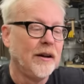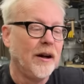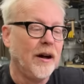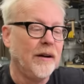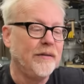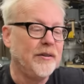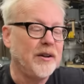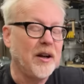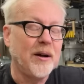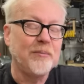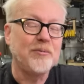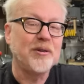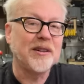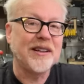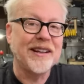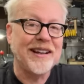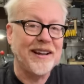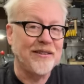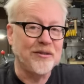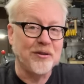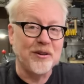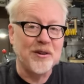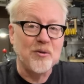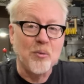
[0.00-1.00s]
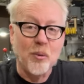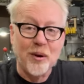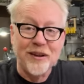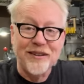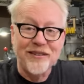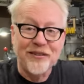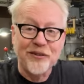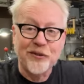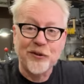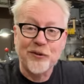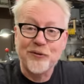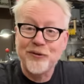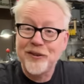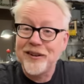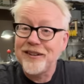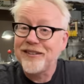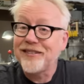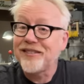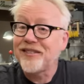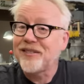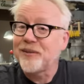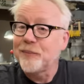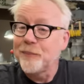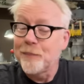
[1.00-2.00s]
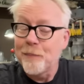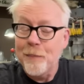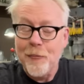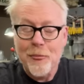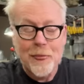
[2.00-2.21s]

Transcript: of an object that has only one surface,